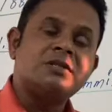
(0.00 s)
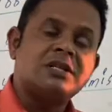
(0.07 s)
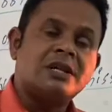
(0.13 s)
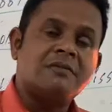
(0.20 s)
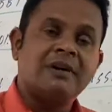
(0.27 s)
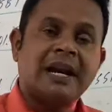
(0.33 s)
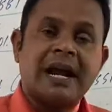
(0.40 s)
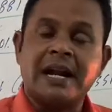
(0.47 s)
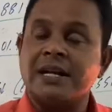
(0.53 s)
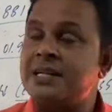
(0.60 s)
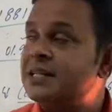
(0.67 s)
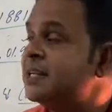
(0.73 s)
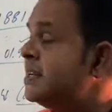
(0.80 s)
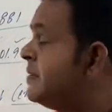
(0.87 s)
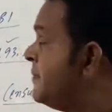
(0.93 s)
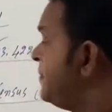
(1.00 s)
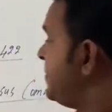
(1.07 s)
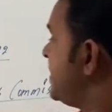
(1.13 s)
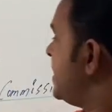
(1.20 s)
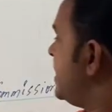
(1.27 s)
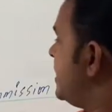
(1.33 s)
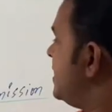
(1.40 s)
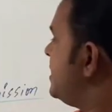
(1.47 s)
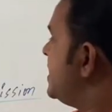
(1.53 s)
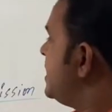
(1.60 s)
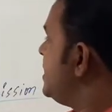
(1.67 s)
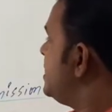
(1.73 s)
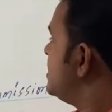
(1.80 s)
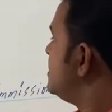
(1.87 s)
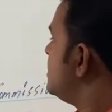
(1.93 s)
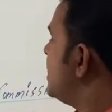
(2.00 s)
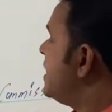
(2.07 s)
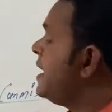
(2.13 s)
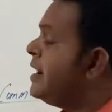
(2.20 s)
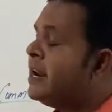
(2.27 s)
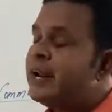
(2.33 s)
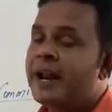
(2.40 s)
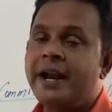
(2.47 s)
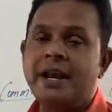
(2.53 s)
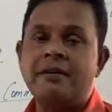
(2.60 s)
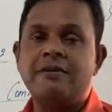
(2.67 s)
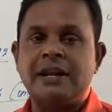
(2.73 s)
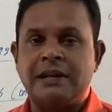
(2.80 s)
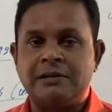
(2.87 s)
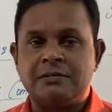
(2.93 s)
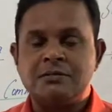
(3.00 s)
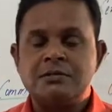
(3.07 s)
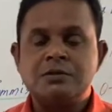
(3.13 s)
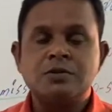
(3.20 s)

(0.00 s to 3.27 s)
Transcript: in our country in the year 1881.